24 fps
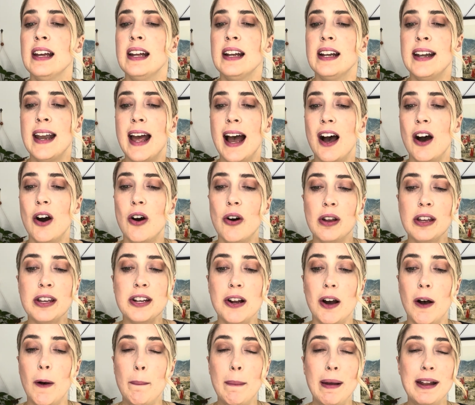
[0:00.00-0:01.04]
Now,
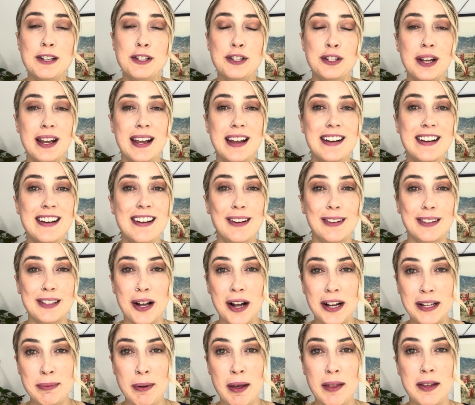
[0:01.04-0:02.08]
I'll mention,
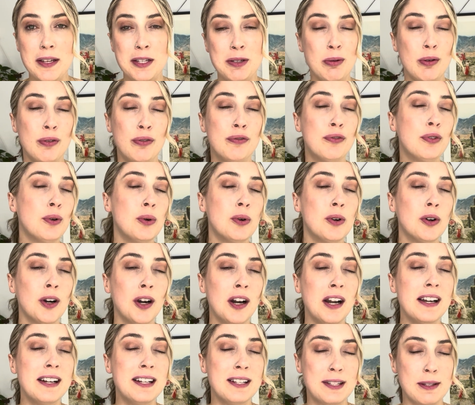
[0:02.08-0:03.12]
talked about this before,
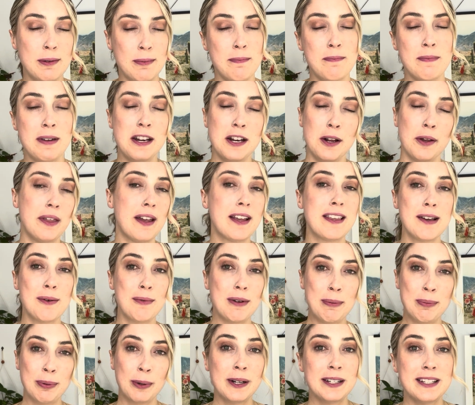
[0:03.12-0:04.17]
and it's the, thing that
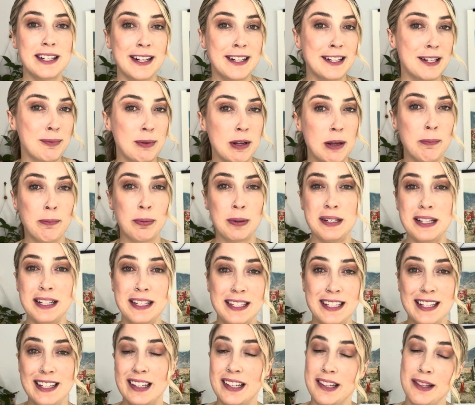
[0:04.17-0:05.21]
we predicted. We
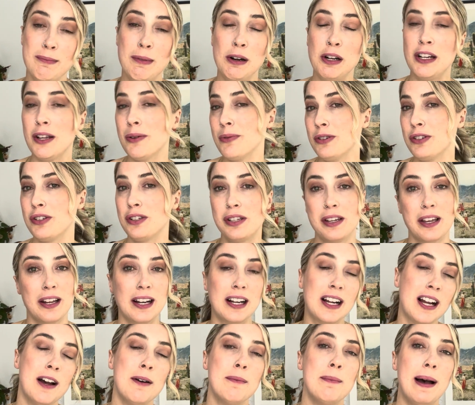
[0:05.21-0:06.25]
predicted that the market was just going
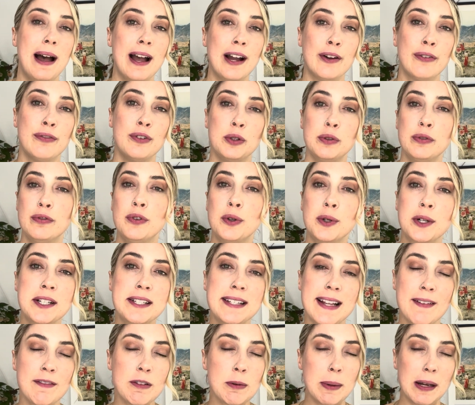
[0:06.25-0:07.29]
to come back full force.
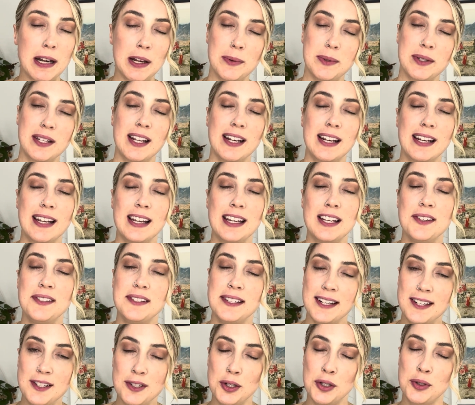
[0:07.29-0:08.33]
Everybody was going to get used
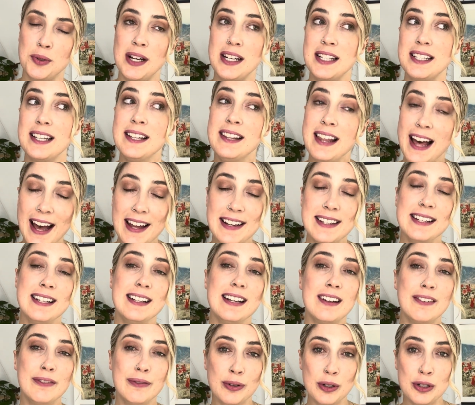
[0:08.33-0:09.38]
to interest rates. That didn't
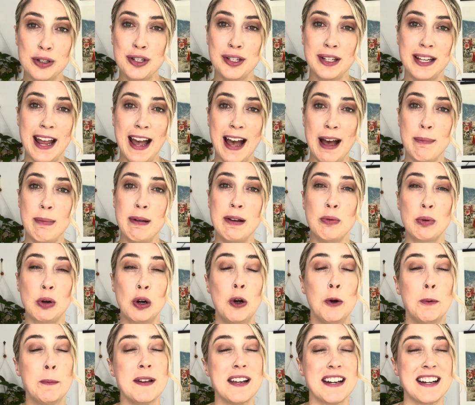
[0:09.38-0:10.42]
unfortunately happen. We're
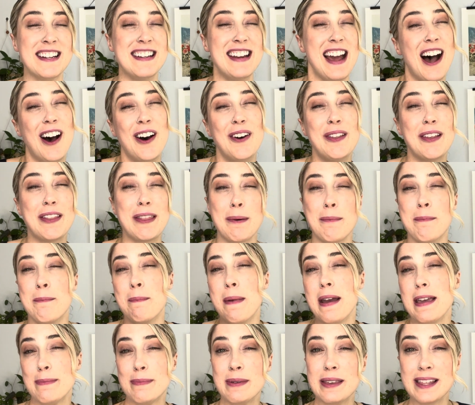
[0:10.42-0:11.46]
hoping now that
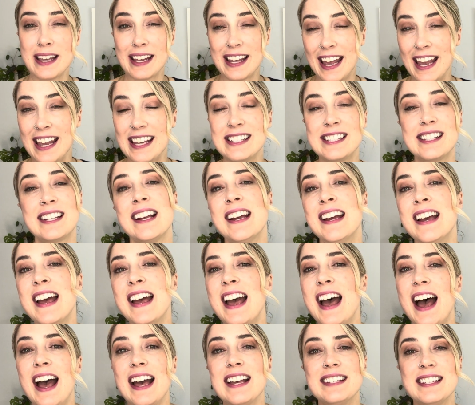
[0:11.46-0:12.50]
might be the case
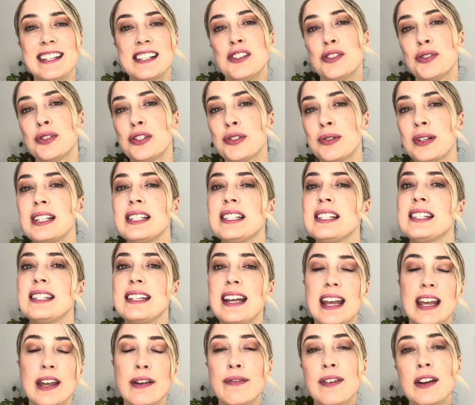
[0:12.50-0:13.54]
as interest rates
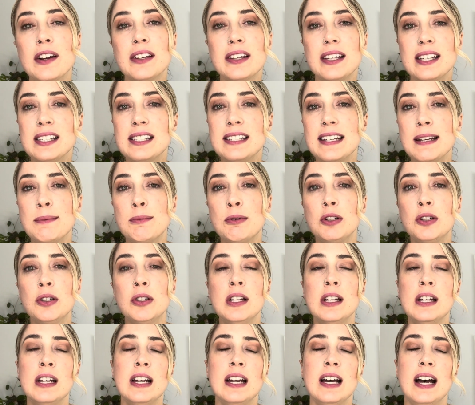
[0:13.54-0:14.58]
stay fairly stable.
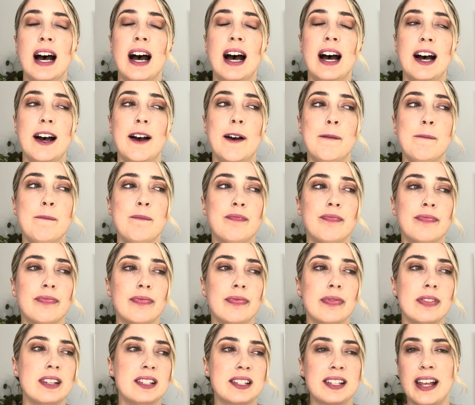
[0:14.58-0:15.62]

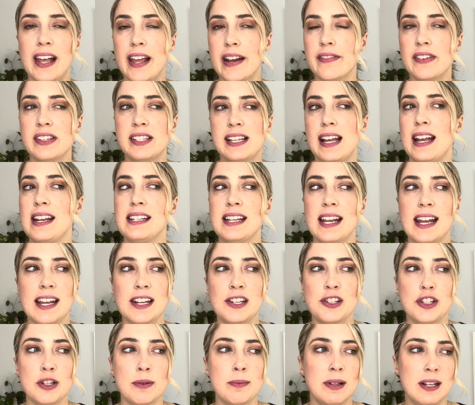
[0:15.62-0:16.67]
This is kind of a side
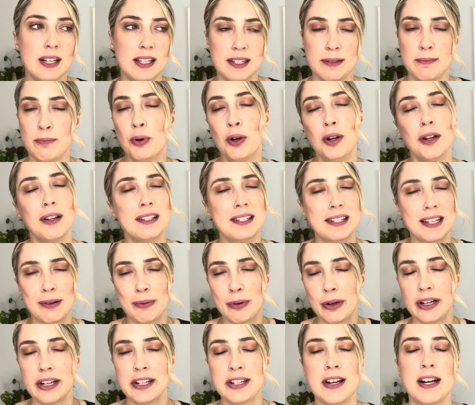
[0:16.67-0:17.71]
tangent, but it's important, something we're
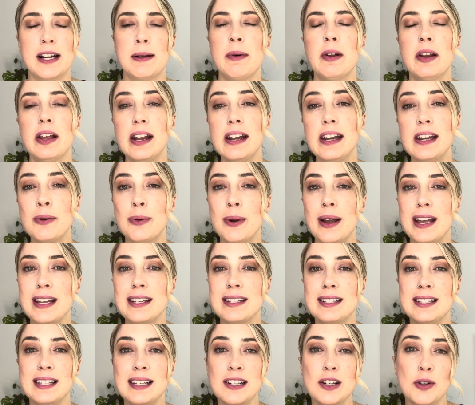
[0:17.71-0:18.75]
going to talk about
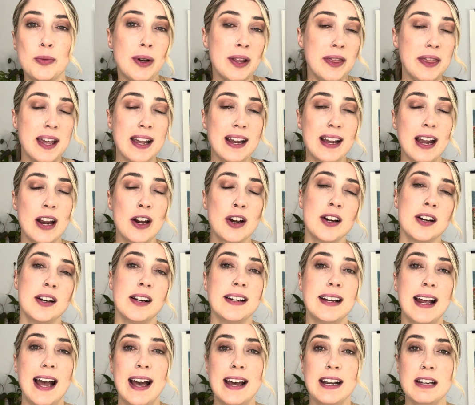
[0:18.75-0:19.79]
anyways. One thing I heard
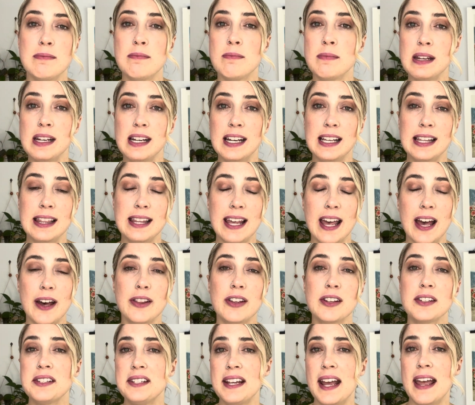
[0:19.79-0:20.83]
at a meeting the
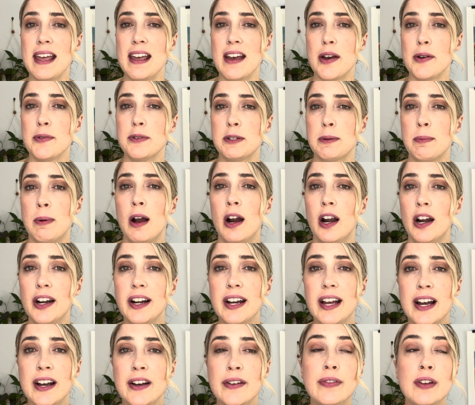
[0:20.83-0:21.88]
other day I was a part
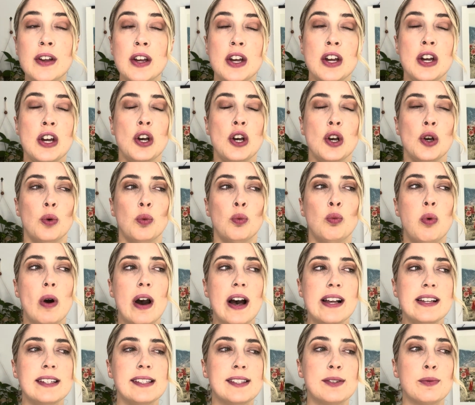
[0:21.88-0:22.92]
of
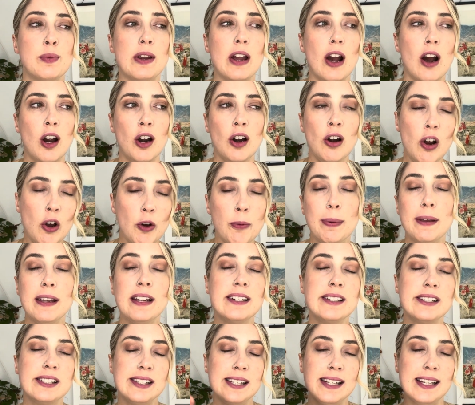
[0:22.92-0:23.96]
was we are hoping
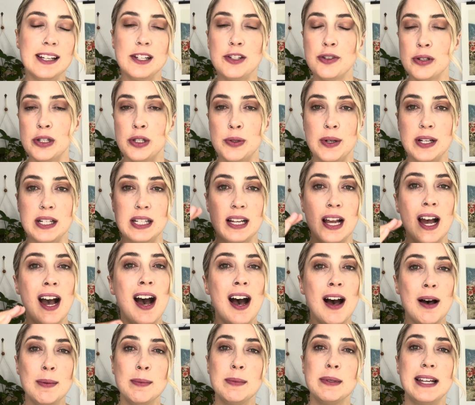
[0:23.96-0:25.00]
to see interest rates
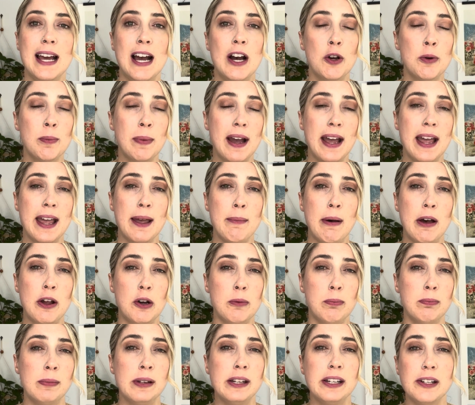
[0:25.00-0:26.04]
come down by about a
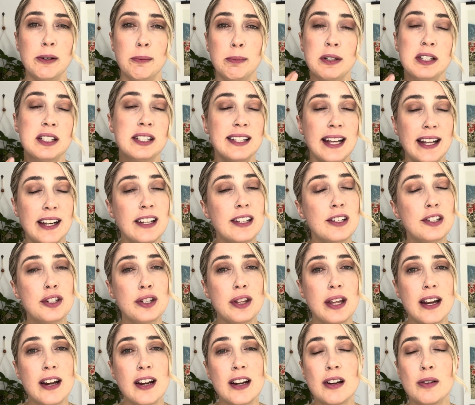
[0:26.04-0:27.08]
percentage
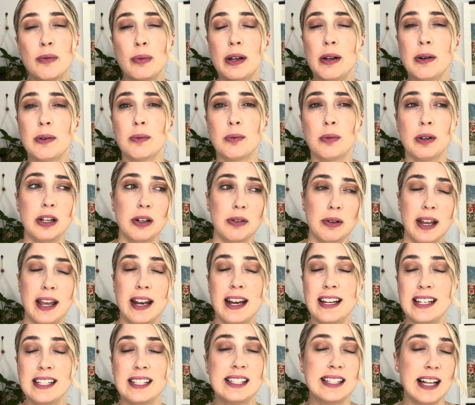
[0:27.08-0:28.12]
there. We were
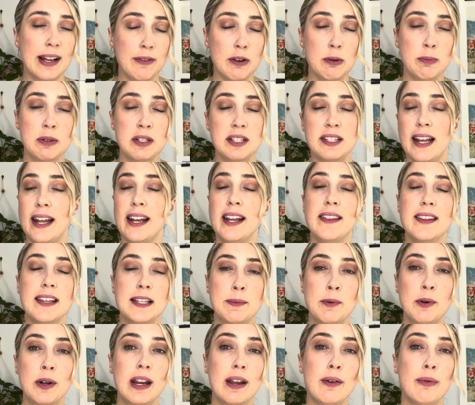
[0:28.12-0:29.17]
hitting 7% at this
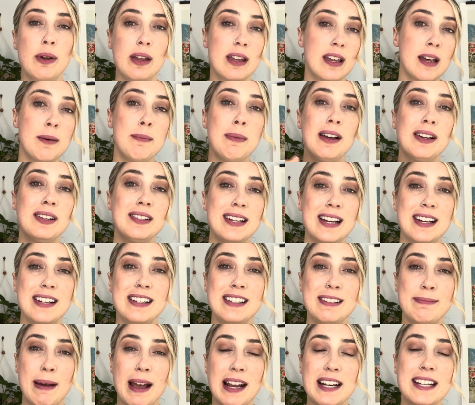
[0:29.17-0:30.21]
point. If we can come
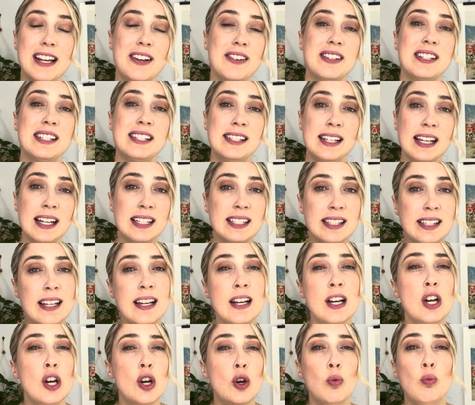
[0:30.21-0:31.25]
back down to 6%,
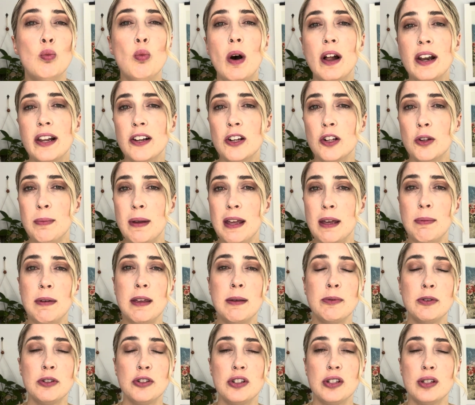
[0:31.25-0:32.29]
it'll make
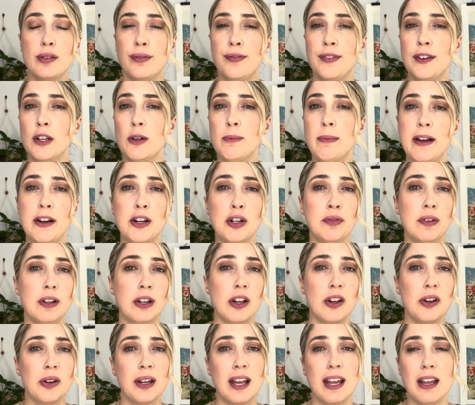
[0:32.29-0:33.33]
people just feel better of like,
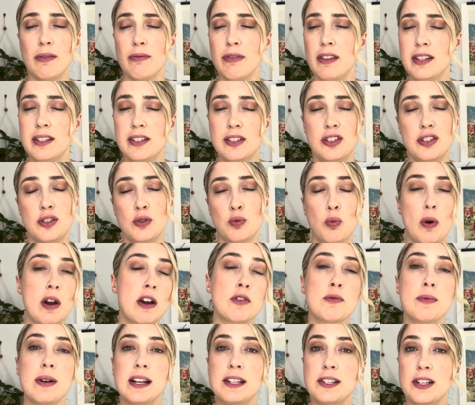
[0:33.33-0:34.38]
okay, this is just where
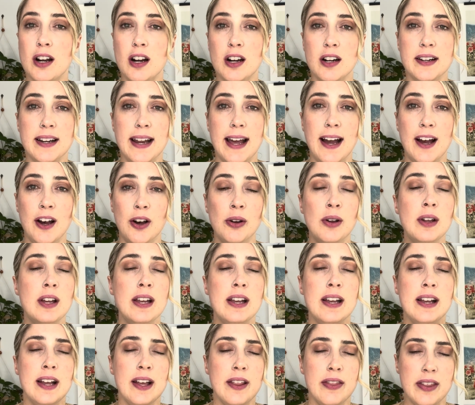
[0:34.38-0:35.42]
rates are now.
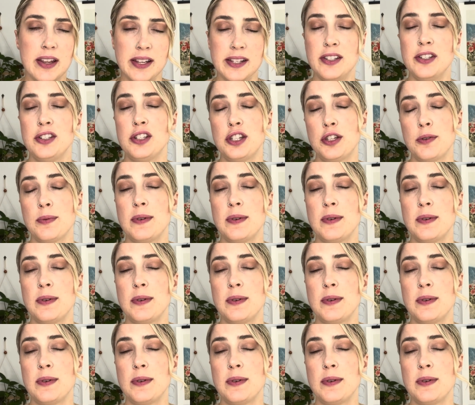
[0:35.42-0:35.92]
This is just the